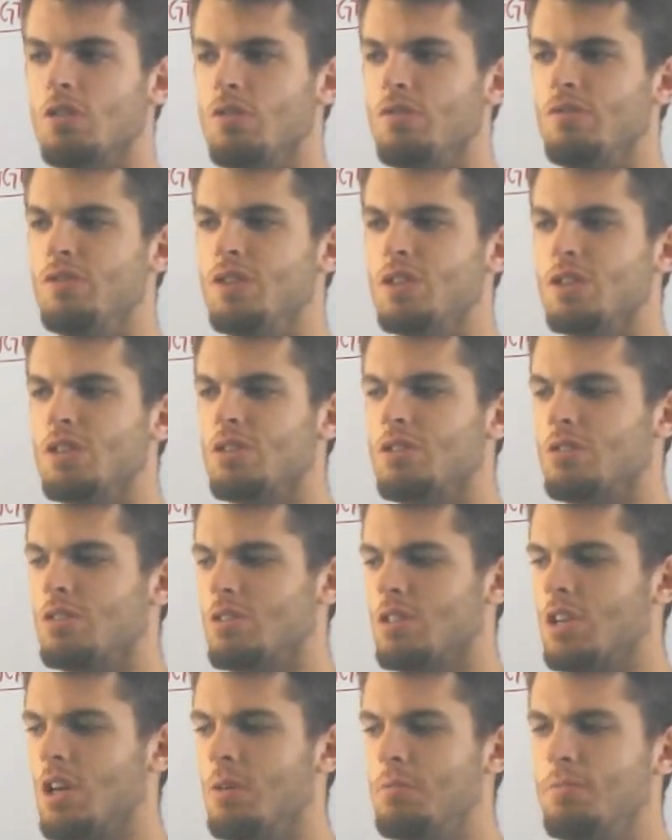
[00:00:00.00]

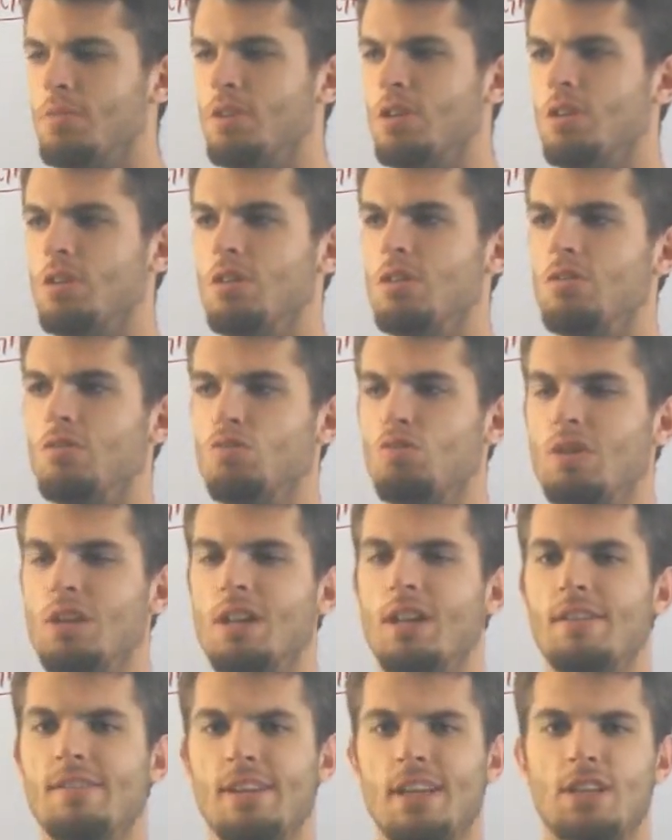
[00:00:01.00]
just come to the
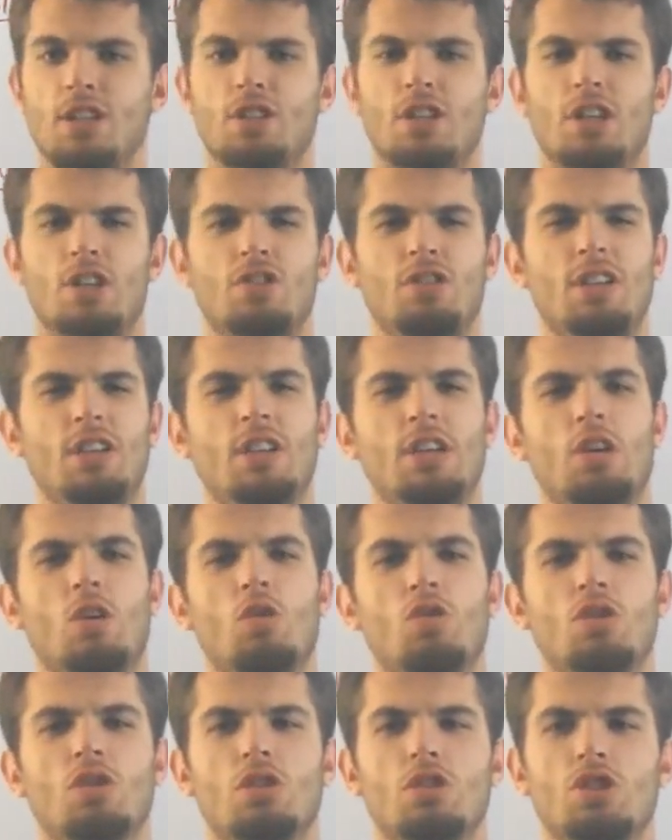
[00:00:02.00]
realization that you need to go
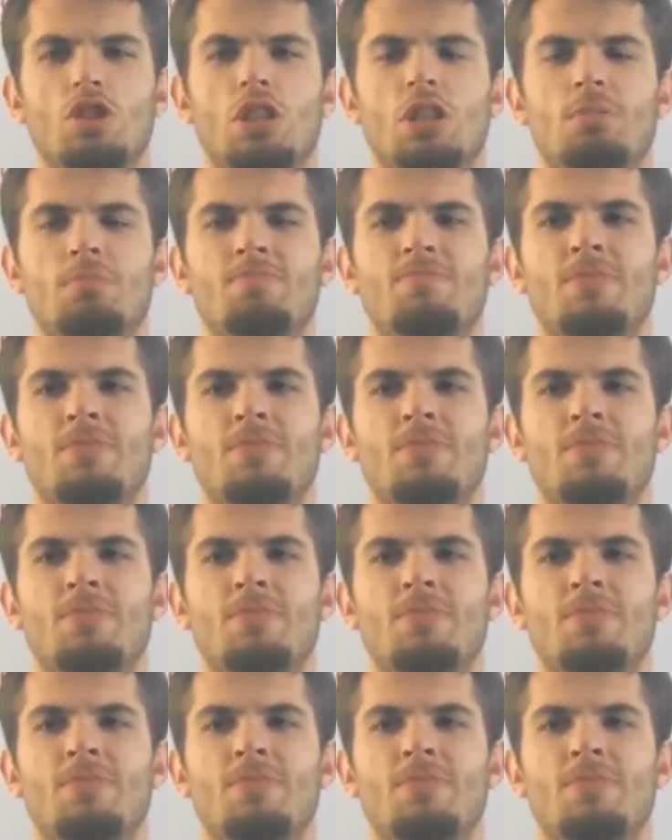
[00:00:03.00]
into the gym,